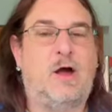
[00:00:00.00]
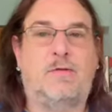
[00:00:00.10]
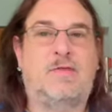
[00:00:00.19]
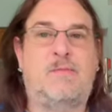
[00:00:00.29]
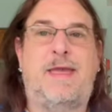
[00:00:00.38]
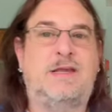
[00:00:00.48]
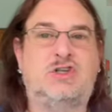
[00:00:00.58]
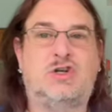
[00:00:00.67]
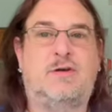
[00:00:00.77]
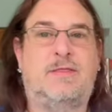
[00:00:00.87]
Also, make
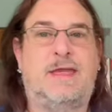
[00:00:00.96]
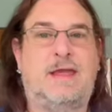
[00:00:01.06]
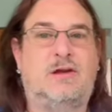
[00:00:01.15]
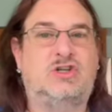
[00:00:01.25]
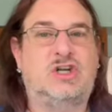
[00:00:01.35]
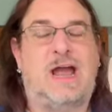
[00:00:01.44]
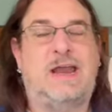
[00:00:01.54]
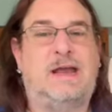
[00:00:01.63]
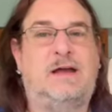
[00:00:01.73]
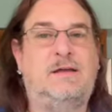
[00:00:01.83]
sure that your
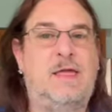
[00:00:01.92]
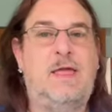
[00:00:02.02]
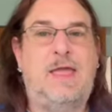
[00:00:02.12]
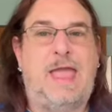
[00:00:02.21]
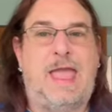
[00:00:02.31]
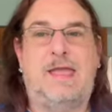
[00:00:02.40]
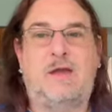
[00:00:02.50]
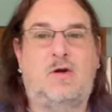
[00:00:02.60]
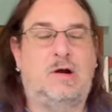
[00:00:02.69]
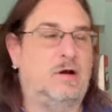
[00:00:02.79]
china and
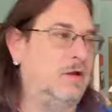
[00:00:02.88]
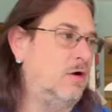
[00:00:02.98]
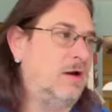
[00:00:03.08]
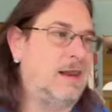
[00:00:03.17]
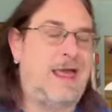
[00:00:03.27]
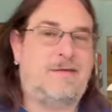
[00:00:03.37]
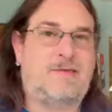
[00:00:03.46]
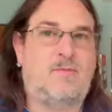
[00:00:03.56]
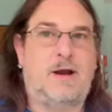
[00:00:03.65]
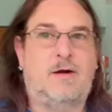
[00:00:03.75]
your
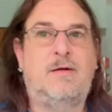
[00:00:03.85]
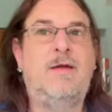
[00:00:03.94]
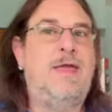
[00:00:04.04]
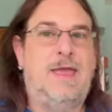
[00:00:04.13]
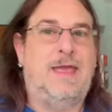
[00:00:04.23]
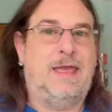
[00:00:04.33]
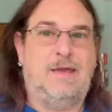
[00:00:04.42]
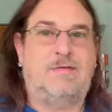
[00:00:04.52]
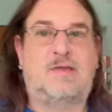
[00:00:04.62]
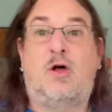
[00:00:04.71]
glassware
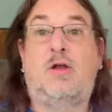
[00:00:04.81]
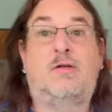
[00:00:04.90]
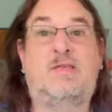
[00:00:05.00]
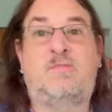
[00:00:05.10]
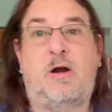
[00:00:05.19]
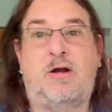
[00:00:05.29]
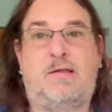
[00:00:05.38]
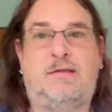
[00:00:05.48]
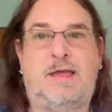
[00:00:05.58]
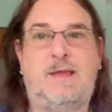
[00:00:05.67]
is all
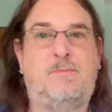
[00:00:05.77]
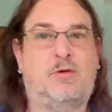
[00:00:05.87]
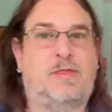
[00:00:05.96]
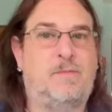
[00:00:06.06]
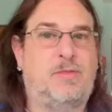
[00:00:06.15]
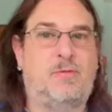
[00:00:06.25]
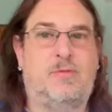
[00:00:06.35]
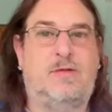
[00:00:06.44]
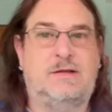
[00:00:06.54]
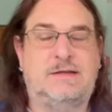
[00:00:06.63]
sparkling. Put them
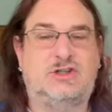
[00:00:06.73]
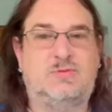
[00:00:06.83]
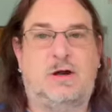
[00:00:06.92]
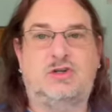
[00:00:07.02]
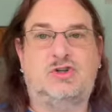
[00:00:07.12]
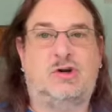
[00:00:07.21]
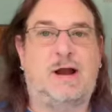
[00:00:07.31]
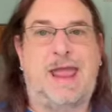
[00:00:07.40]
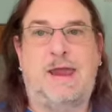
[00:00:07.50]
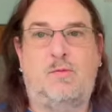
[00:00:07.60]
through the dishwasher or
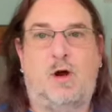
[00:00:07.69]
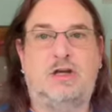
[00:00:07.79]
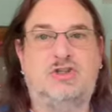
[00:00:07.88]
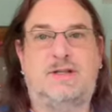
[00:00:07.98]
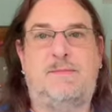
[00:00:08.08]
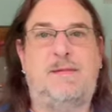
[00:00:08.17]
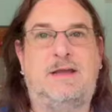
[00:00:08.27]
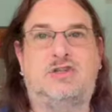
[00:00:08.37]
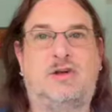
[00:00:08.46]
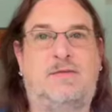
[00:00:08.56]
hand wash them.
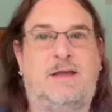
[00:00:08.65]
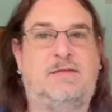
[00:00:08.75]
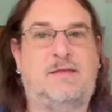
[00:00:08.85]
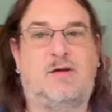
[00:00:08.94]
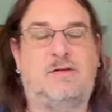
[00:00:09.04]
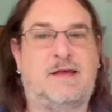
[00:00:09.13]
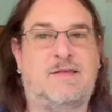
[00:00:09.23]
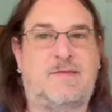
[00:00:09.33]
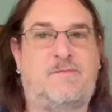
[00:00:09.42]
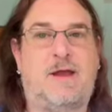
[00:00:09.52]
Make sure that they're
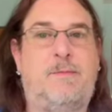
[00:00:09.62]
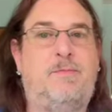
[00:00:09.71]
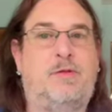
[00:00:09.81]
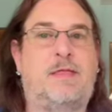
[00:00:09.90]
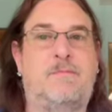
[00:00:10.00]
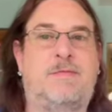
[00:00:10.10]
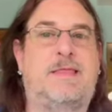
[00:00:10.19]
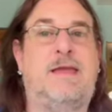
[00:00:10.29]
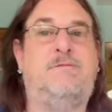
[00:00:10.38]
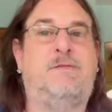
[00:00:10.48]
dust free. Put them
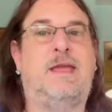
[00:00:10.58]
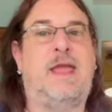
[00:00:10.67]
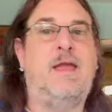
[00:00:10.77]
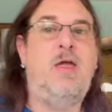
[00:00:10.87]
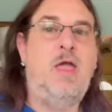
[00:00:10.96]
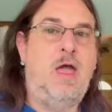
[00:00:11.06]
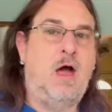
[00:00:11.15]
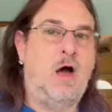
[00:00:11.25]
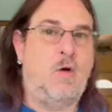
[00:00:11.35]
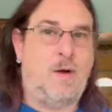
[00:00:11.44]
safely
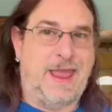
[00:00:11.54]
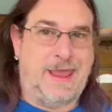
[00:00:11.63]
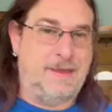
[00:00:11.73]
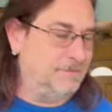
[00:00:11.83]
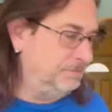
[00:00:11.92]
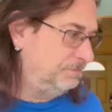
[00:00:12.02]
away.